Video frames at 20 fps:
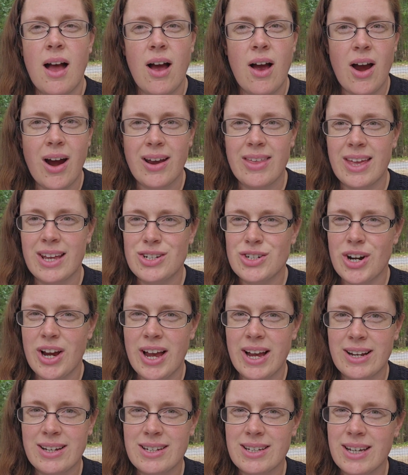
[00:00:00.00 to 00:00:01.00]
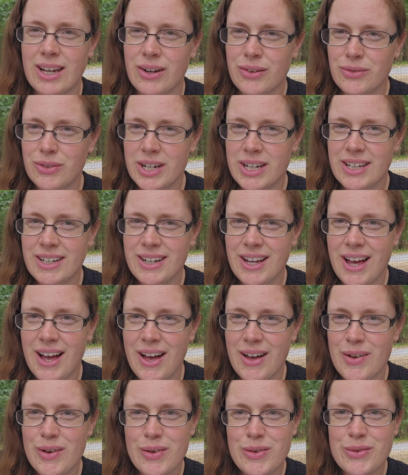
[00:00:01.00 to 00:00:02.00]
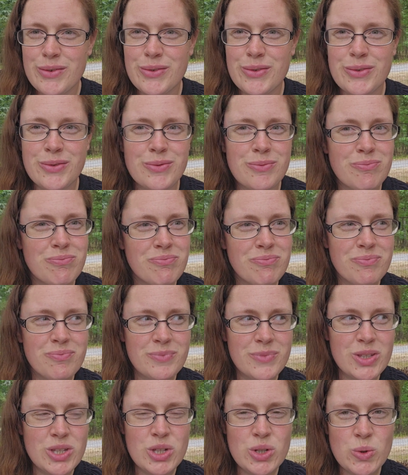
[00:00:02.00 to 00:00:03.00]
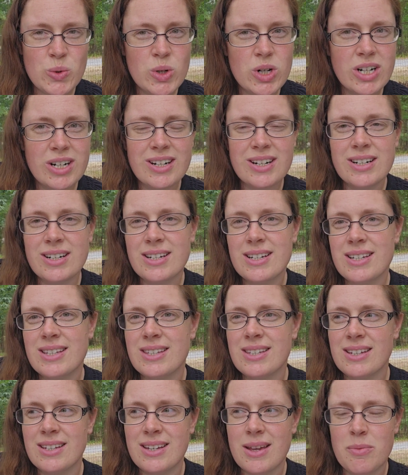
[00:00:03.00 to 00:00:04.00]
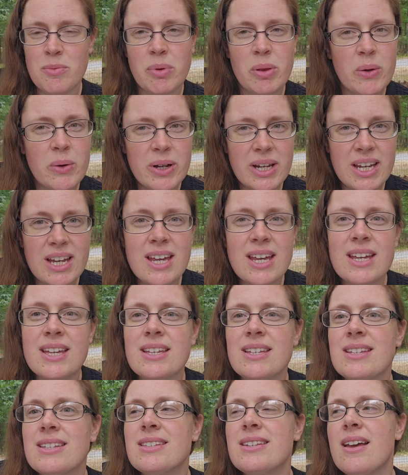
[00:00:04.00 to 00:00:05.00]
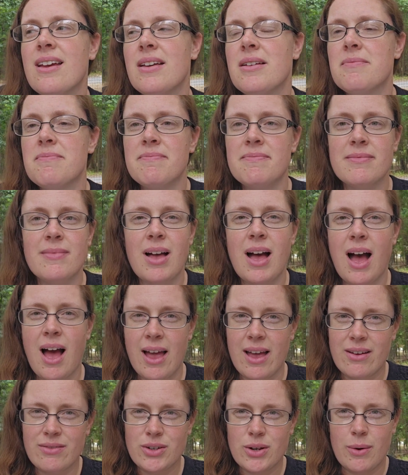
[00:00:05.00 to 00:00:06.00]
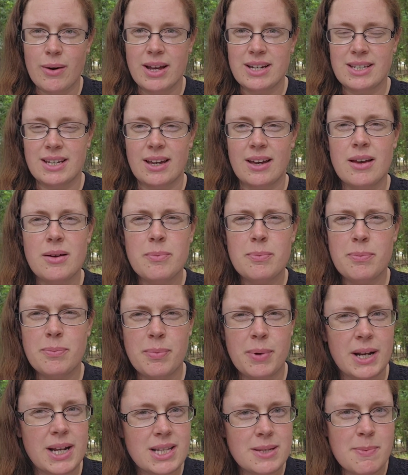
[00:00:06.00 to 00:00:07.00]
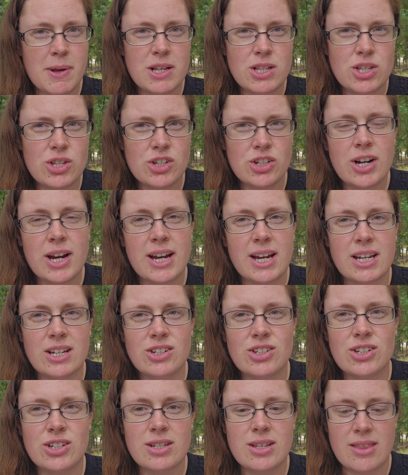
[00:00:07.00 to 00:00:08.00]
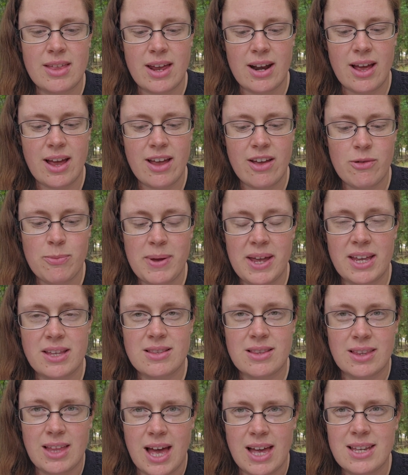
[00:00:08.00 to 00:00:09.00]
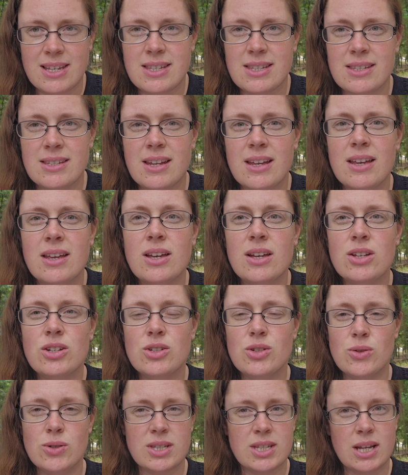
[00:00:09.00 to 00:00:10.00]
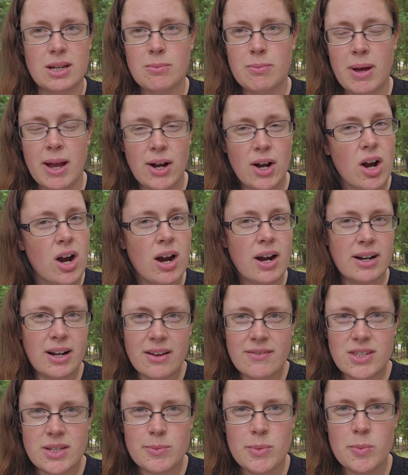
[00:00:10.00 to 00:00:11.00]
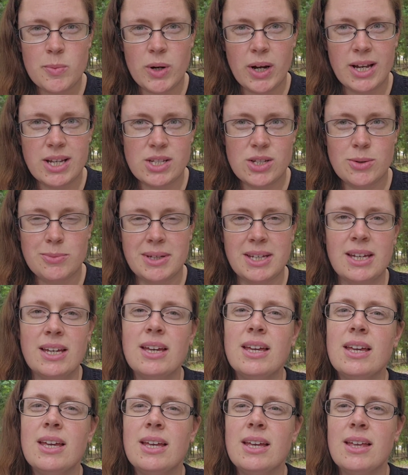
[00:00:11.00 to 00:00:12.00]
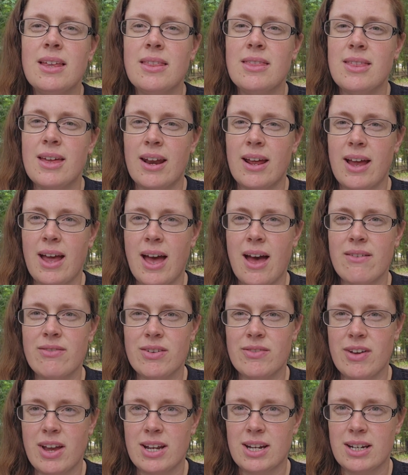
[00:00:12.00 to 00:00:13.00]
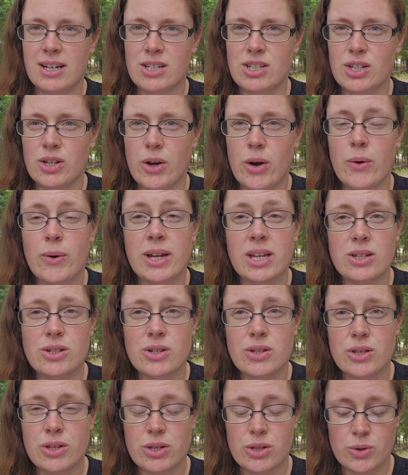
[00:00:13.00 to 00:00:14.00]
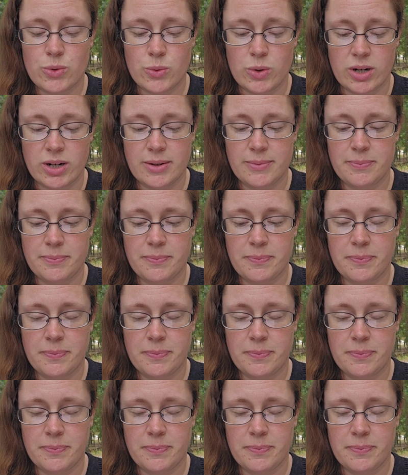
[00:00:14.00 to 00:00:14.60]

Are they trying to get rid of stores, employees? I have no idea, but it's been strange that I have paid less to sit in my car and have someone bring it to me than I have if I needed to go into the store.